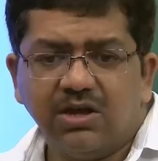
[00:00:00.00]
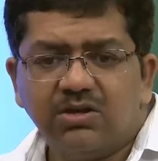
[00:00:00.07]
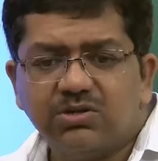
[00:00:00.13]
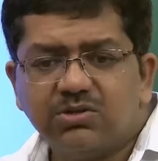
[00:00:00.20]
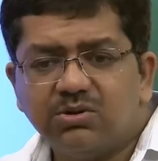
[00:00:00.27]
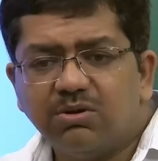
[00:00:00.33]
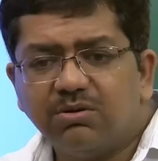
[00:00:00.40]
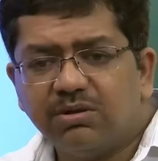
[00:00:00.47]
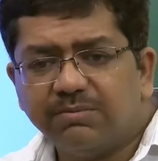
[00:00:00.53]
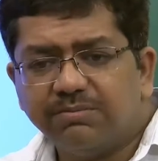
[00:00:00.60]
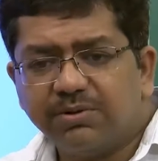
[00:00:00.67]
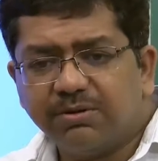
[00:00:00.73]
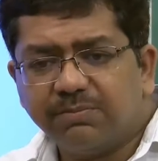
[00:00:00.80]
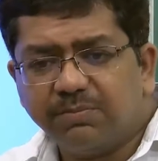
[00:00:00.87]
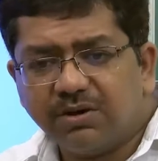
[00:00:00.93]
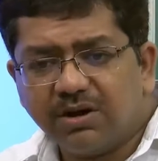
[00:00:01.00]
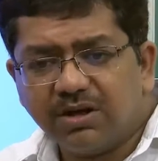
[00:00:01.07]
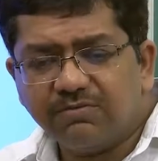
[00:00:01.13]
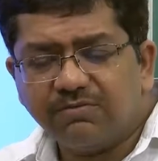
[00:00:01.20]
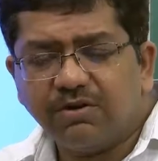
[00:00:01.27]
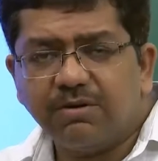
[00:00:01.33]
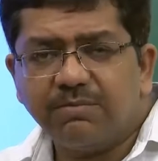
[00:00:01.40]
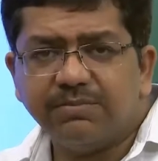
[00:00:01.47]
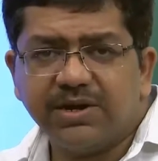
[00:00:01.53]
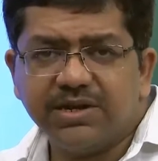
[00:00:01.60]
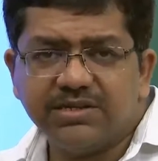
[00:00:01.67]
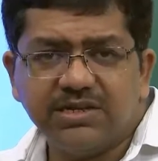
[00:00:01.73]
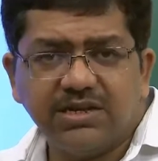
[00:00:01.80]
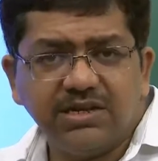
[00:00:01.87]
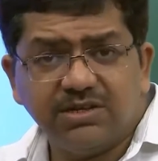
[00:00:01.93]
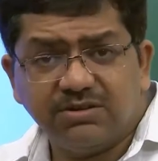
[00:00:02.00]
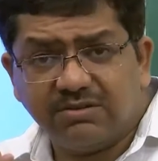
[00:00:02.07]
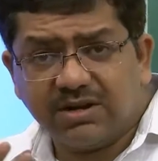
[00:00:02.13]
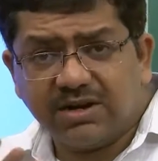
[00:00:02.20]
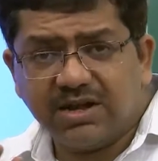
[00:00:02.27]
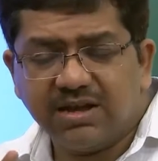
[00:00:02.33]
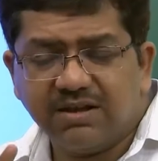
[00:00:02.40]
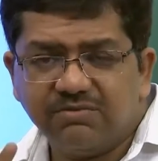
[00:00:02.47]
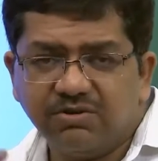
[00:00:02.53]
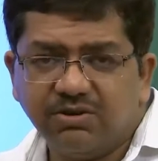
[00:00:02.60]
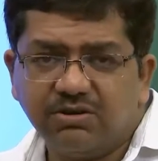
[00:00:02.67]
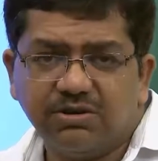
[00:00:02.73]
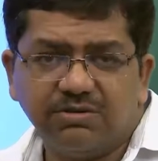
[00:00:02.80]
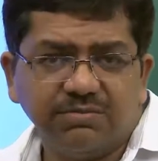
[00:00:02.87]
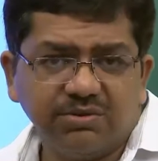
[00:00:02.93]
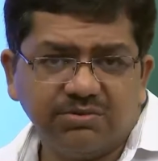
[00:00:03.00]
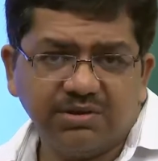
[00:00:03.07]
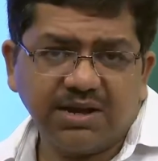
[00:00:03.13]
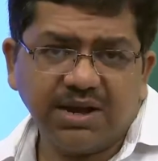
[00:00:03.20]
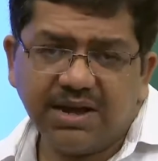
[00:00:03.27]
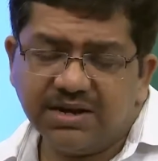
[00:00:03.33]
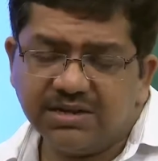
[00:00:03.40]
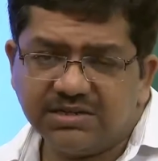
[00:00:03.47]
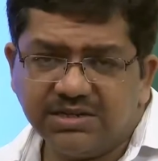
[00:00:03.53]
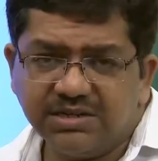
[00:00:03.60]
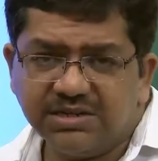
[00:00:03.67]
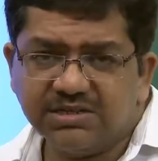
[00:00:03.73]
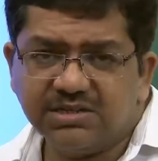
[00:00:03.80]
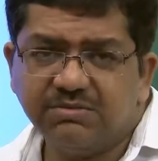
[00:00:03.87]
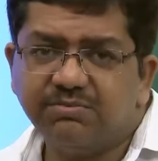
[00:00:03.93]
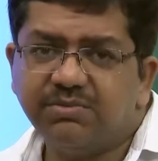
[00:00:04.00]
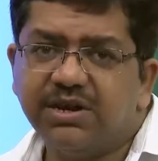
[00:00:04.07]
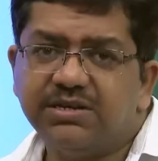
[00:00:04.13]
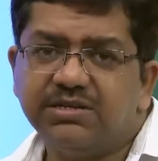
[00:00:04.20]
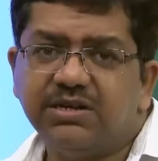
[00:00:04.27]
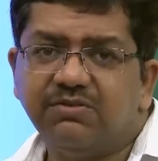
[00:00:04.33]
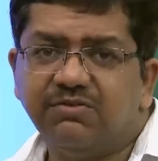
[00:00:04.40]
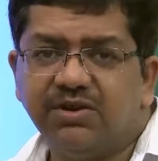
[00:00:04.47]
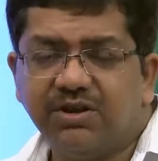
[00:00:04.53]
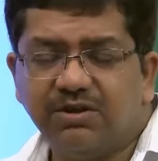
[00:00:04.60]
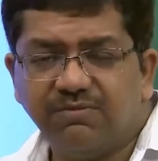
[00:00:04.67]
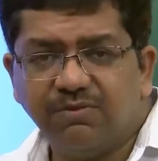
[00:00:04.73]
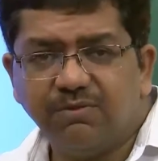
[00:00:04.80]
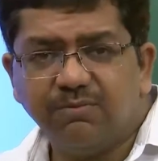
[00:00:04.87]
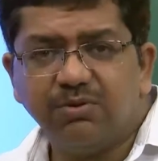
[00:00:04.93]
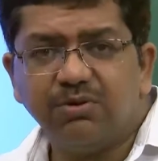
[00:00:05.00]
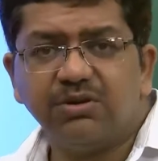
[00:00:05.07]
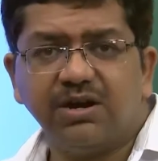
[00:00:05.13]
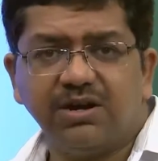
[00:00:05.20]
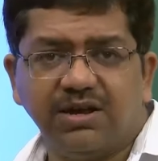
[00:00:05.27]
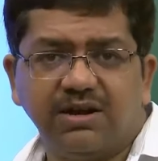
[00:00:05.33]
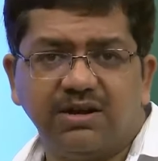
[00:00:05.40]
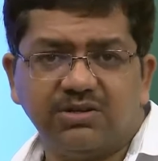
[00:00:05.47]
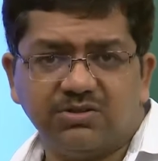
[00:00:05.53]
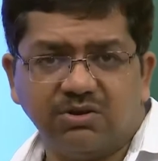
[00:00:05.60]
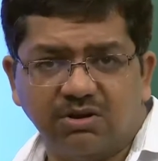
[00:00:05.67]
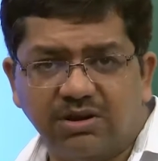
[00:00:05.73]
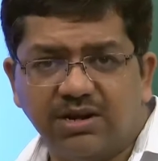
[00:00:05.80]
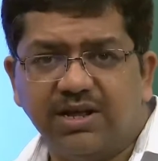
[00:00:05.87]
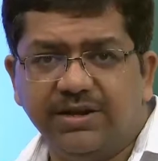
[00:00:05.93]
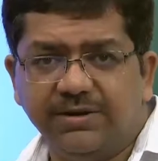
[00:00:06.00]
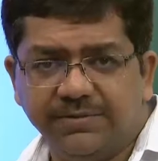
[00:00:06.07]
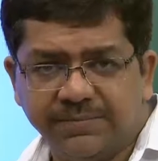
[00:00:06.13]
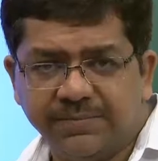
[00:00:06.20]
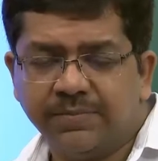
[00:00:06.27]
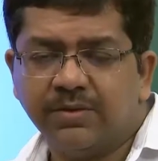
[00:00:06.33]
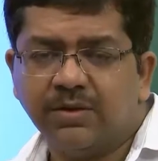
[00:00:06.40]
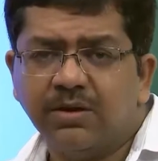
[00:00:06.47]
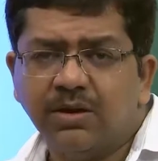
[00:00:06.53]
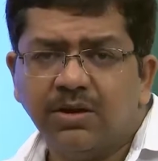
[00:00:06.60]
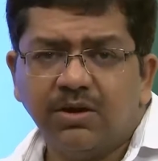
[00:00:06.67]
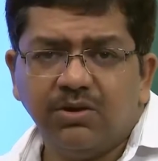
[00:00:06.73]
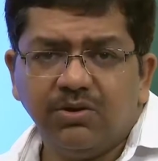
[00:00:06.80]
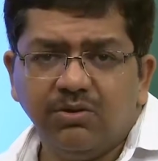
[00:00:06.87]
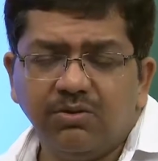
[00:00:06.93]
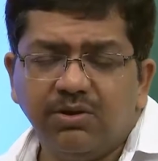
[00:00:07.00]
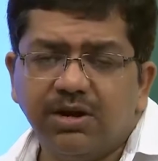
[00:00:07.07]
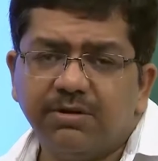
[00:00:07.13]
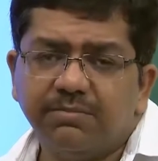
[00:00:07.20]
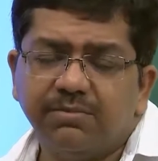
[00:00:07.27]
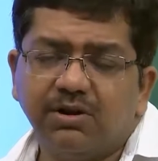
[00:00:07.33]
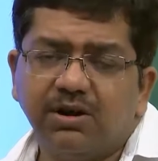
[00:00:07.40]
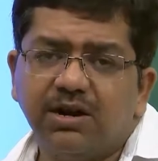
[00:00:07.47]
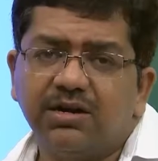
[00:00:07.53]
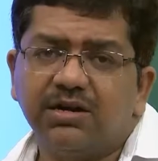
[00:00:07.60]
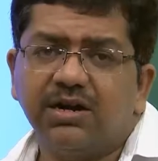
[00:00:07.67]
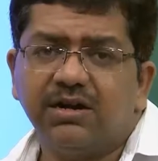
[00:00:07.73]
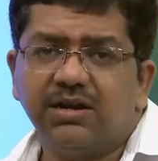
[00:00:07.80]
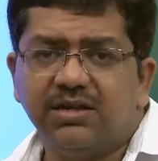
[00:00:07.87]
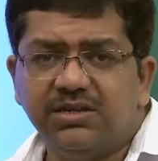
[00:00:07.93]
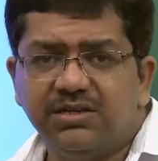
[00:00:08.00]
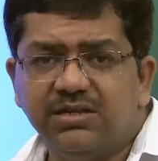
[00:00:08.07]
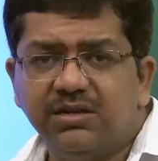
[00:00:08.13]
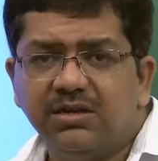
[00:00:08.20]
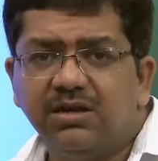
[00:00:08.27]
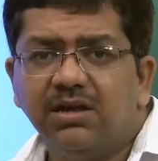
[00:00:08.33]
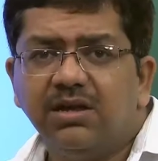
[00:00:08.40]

So, the product form pricing is one I have talked about, the IRCTC pricing, where if you book the tickets online you get a product at a